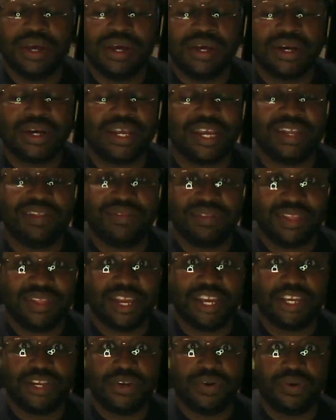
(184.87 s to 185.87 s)
again,
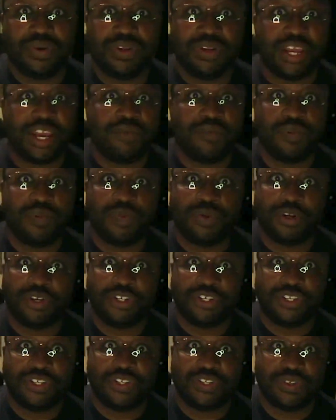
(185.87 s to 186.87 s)
thank you. And every
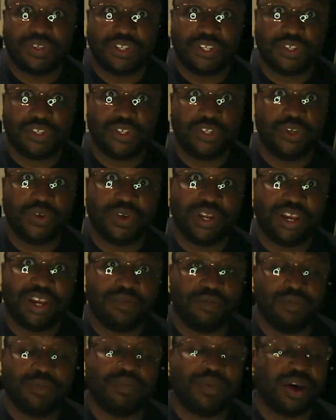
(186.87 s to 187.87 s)
purchase, just know that
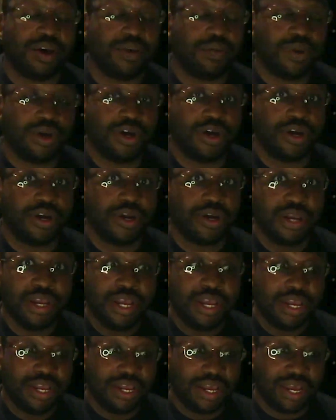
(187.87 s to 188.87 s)
from the bottom of my heart,
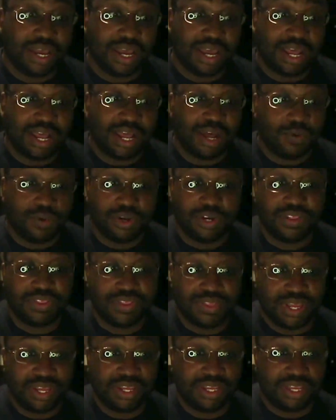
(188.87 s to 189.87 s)
I want to
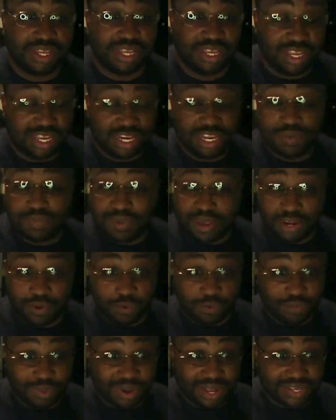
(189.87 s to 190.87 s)
thank anybody who
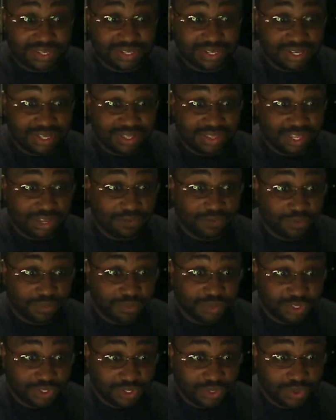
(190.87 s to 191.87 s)
buys anything from
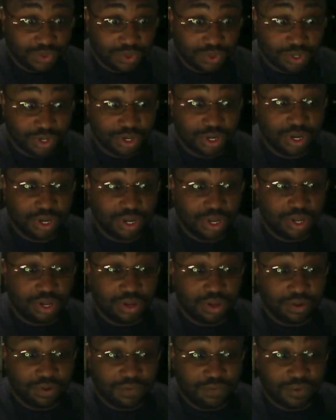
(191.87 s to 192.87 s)
the store
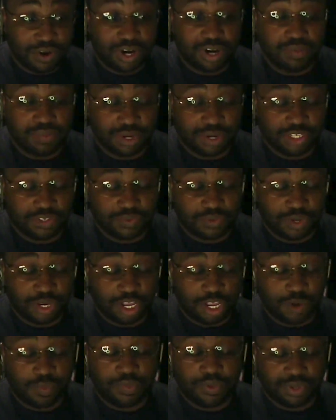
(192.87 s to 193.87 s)
very much for
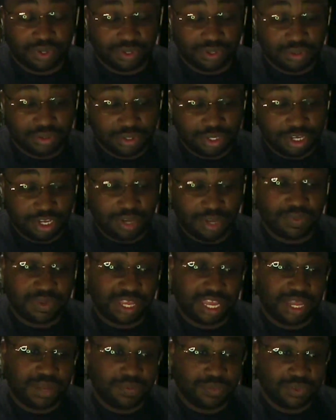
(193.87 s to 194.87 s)
helping Hub
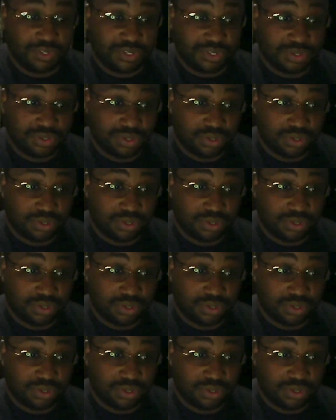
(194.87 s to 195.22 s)
Games